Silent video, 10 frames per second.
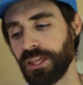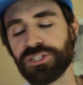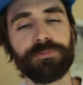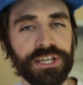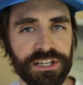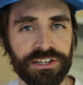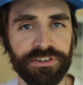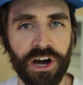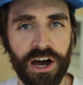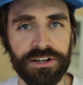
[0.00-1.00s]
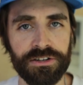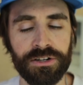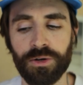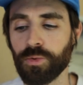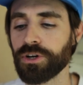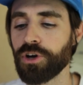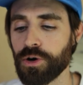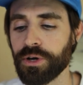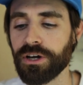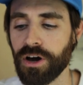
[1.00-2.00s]
speaking of cotton, we're
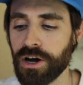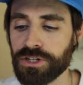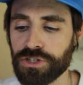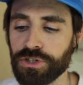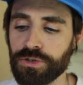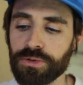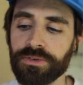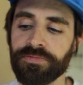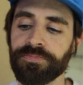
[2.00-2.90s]
going on to